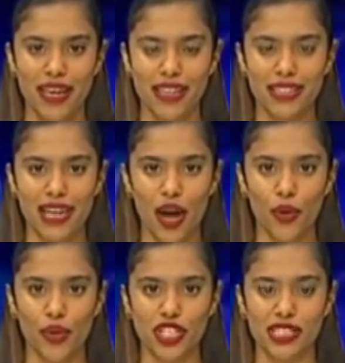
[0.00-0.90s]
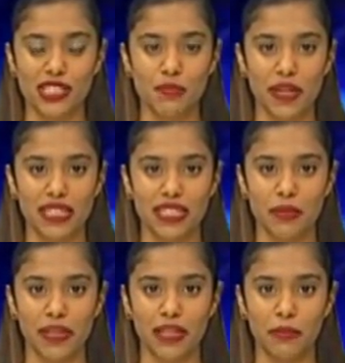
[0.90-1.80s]
The tower, which is expected to
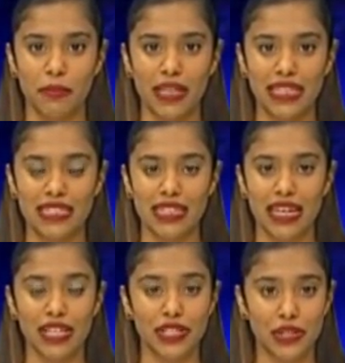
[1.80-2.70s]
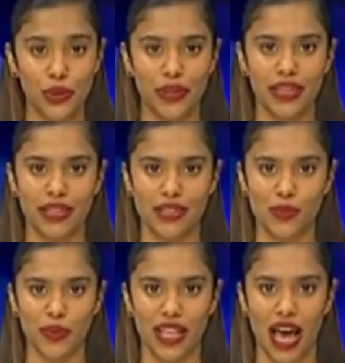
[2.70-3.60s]
be completed in 2 years,
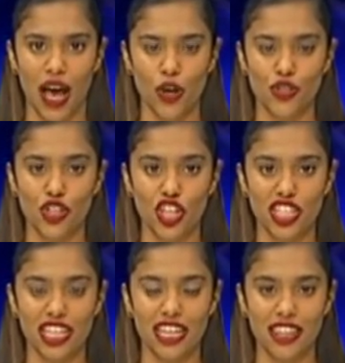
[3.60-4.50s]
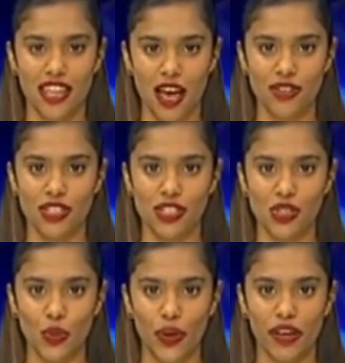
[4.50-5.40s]
will house 13,000
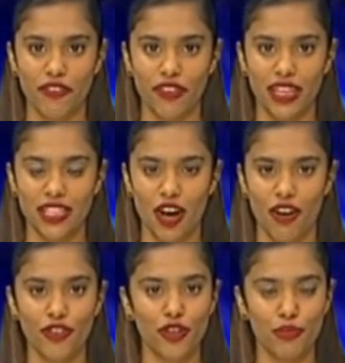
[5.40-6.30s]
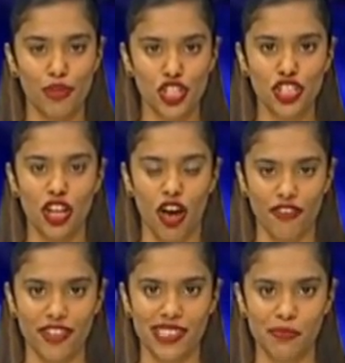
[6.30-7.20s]
square feet of commercial
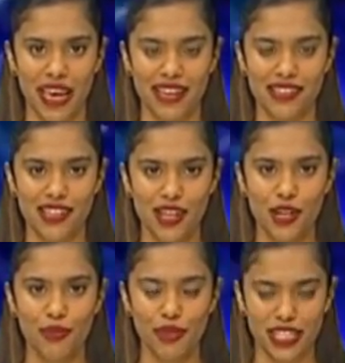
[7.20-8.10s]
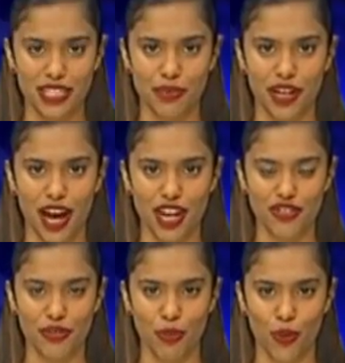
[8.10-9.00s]
office space. Punita
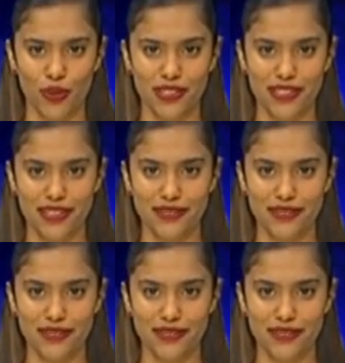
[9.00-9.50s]
Prakash reports.